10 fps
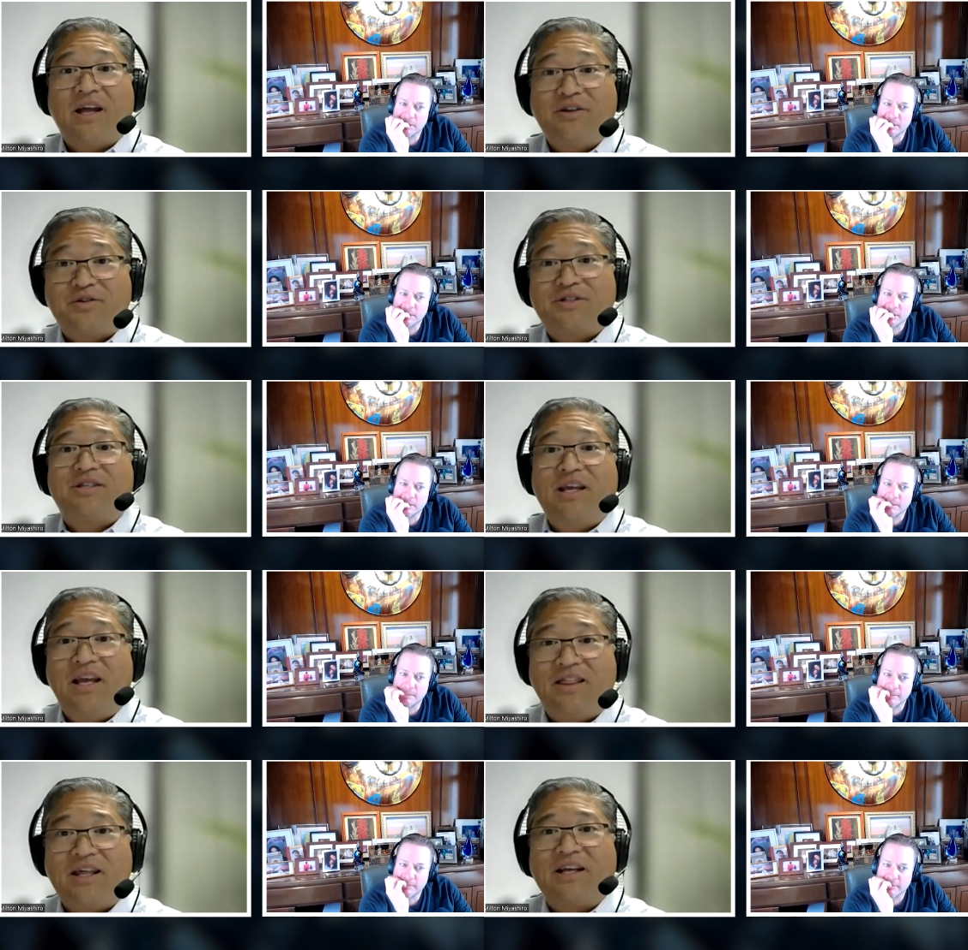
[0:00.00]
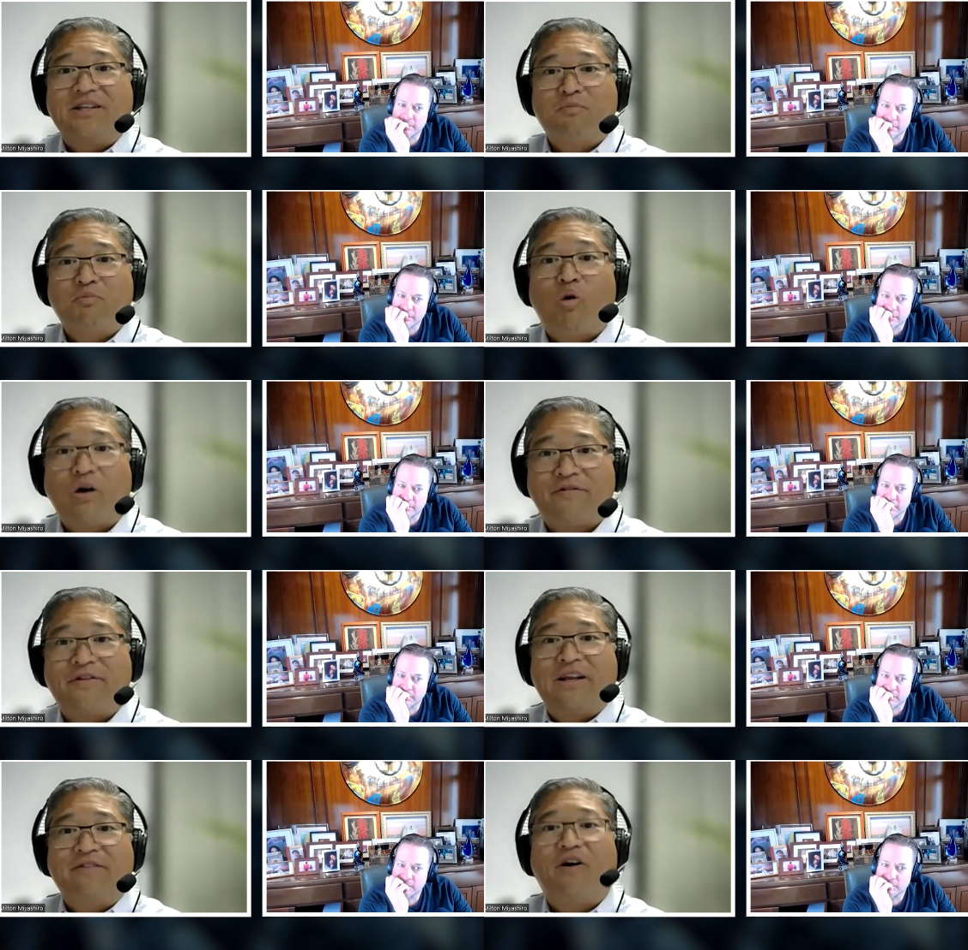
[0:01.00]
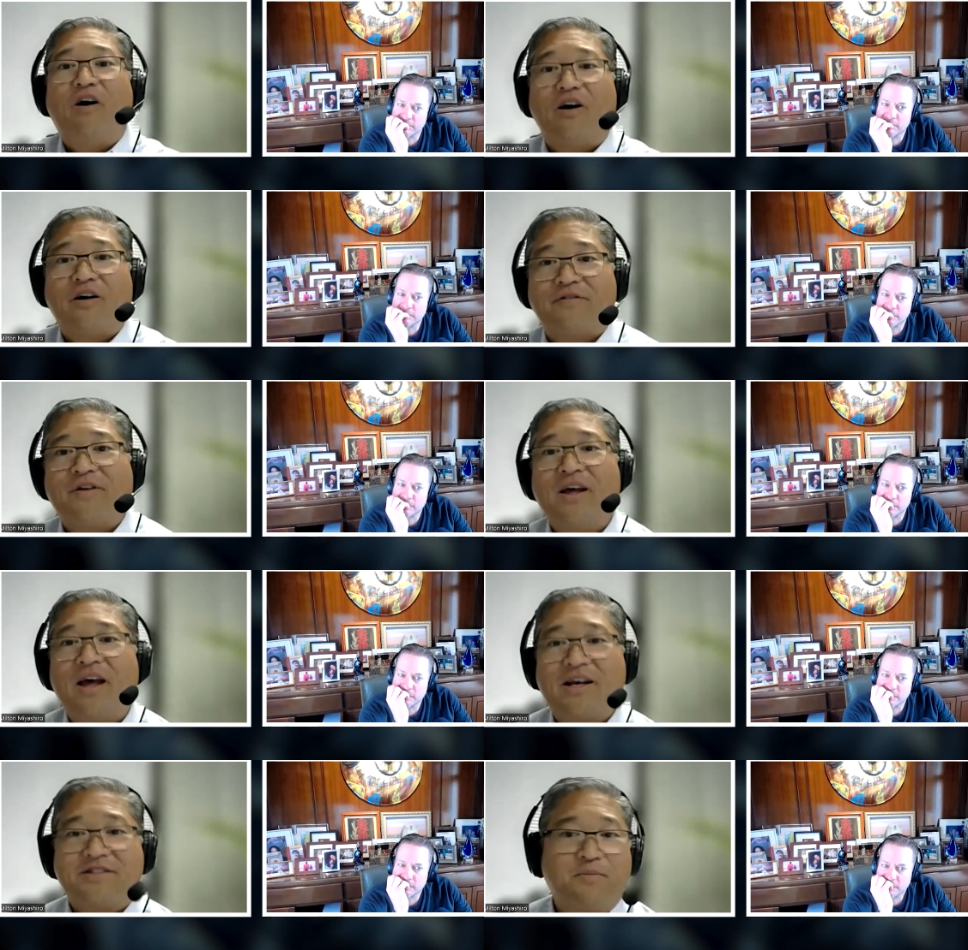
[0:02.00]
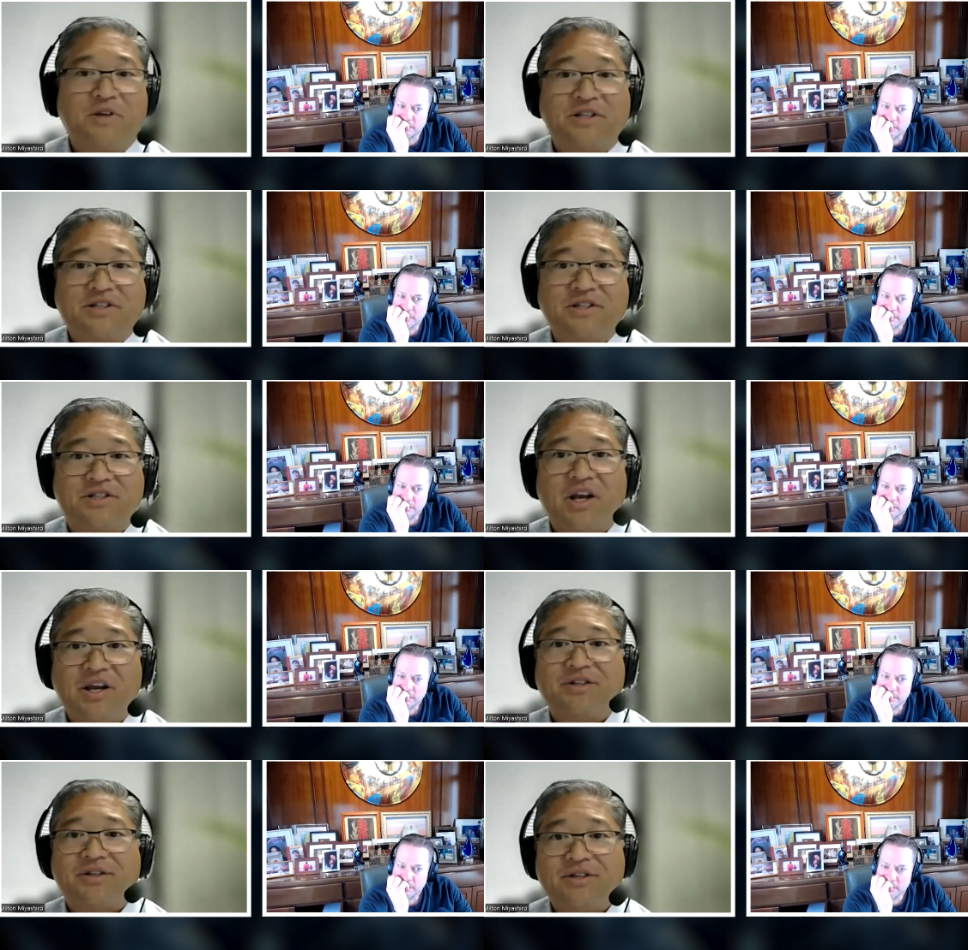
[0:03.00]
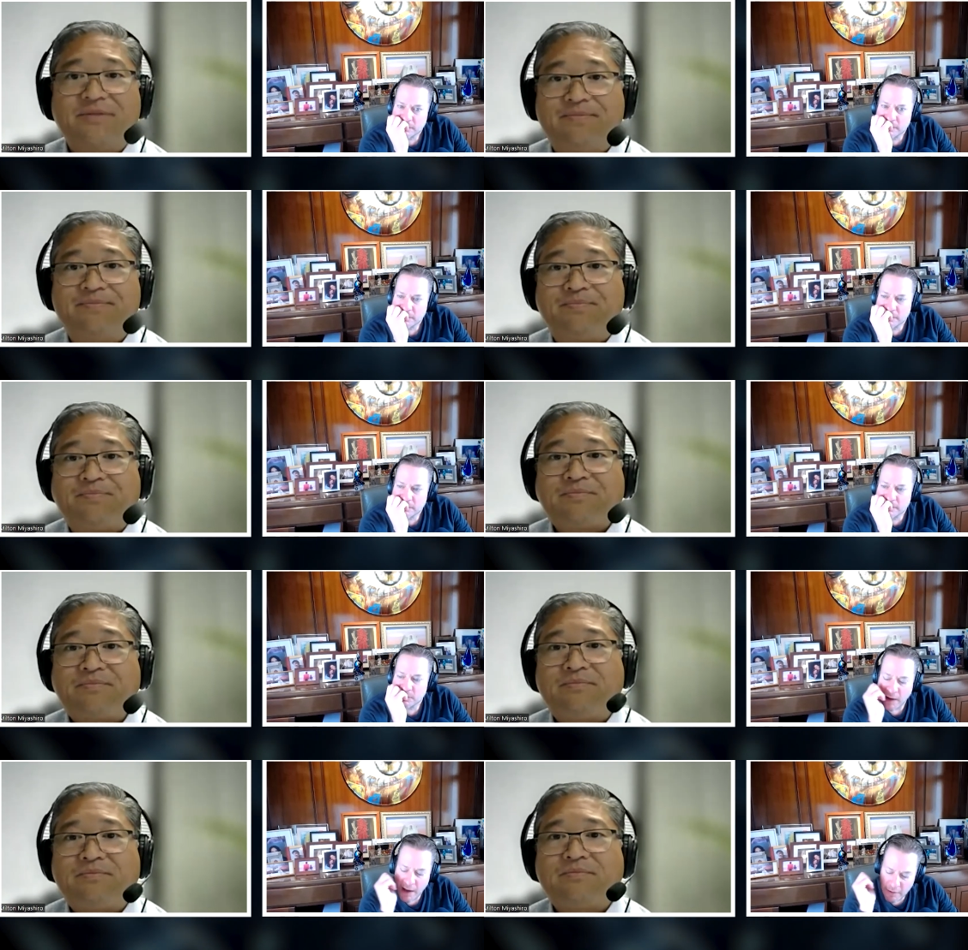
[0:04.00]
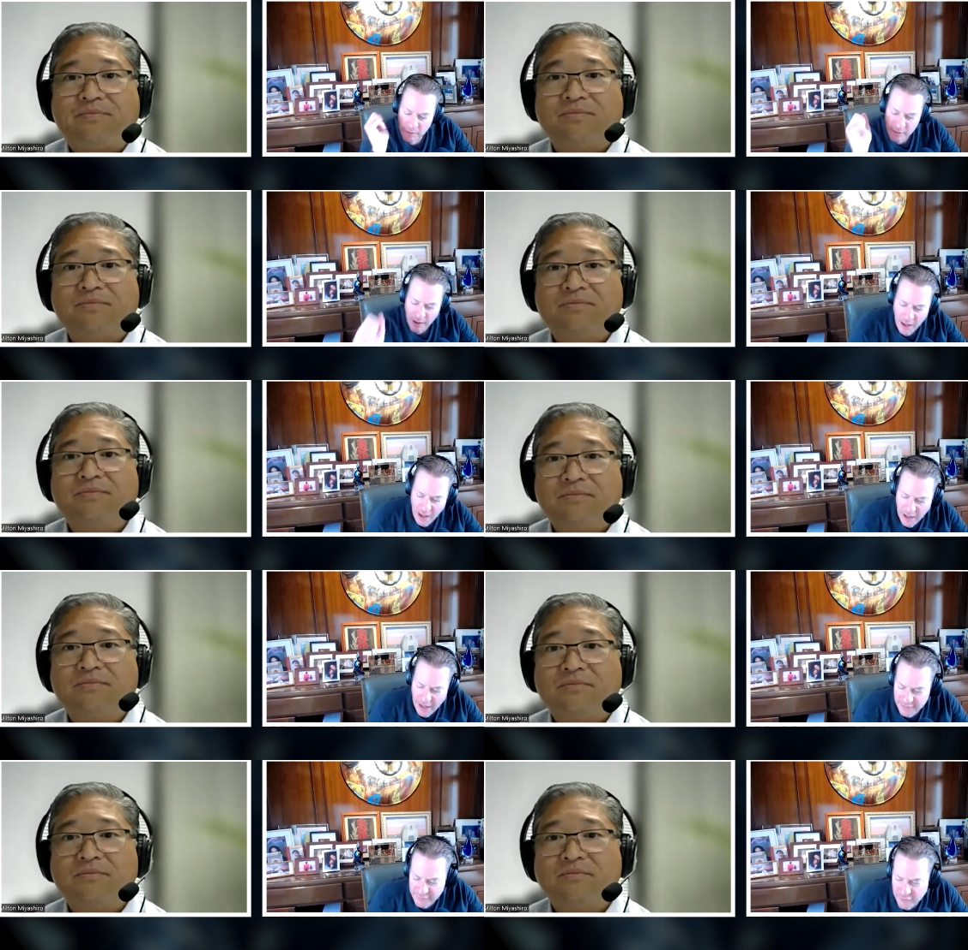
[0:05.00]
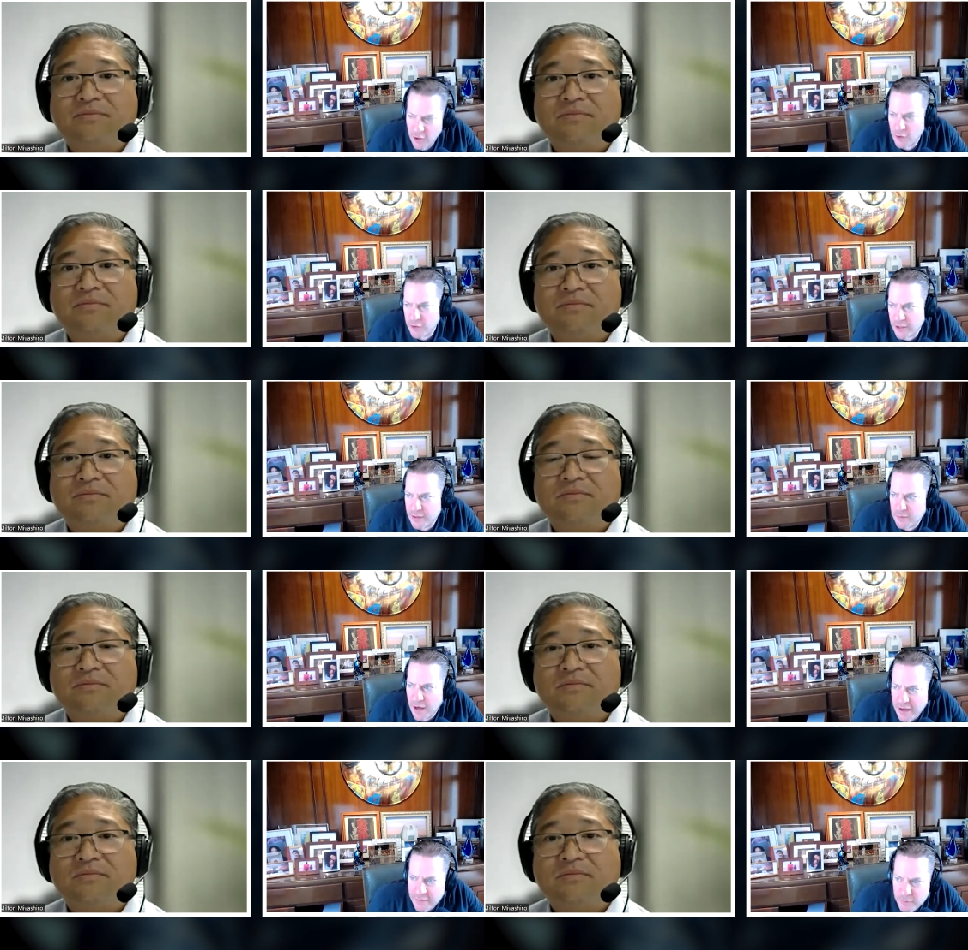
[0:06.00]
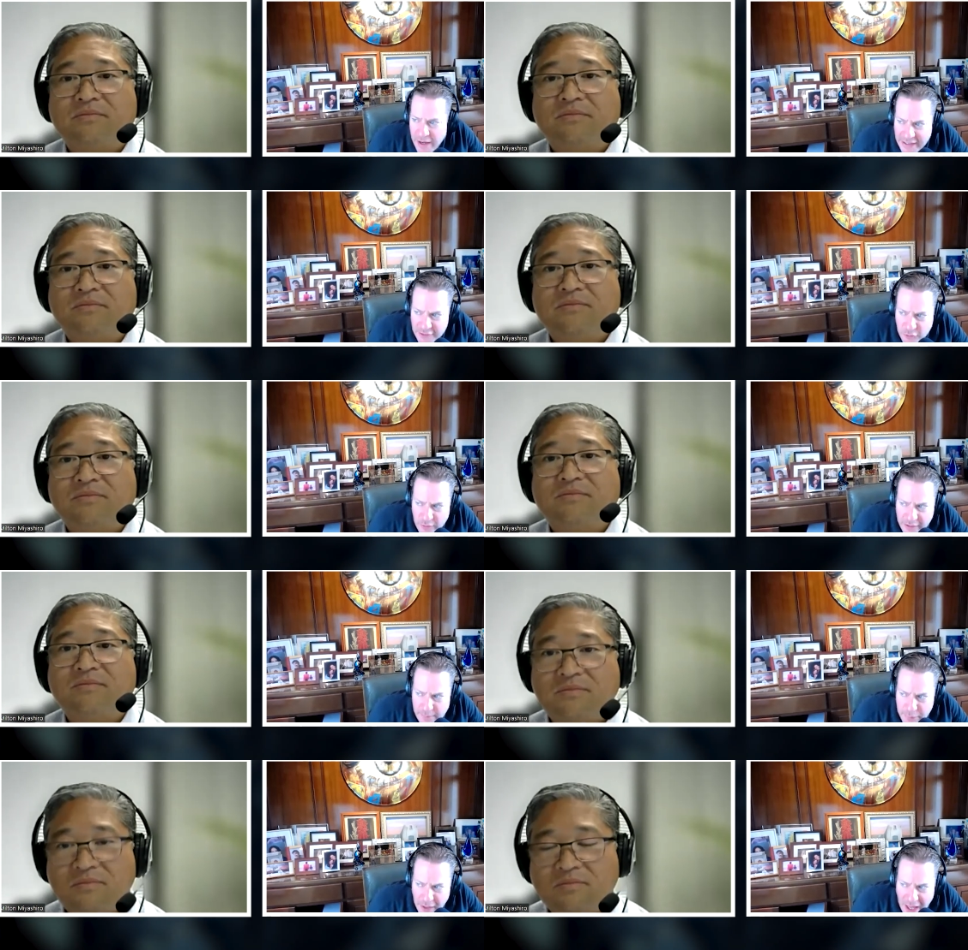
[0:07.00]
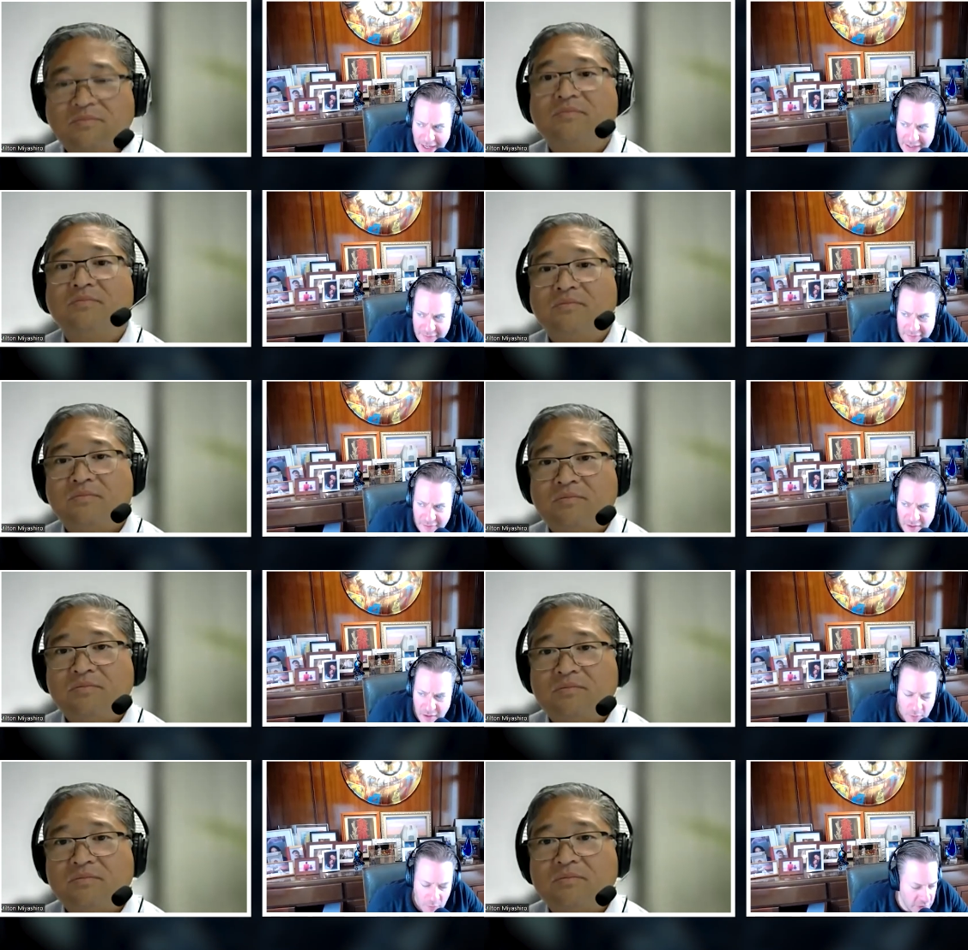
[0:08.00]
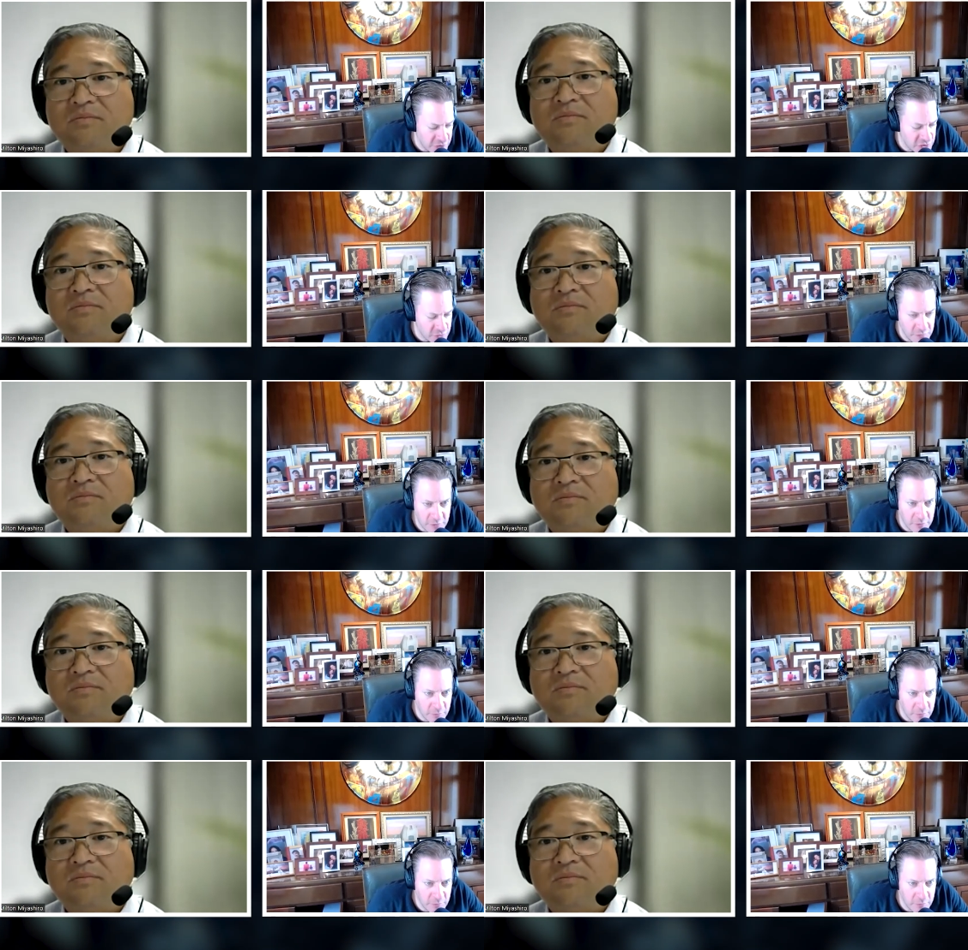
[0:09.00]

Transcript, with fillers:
Speaker 1: And you see things morph and evolve as the businesses change.
Speaker 2: Wow. Uh, and so you're in uh, regulatory compliance, which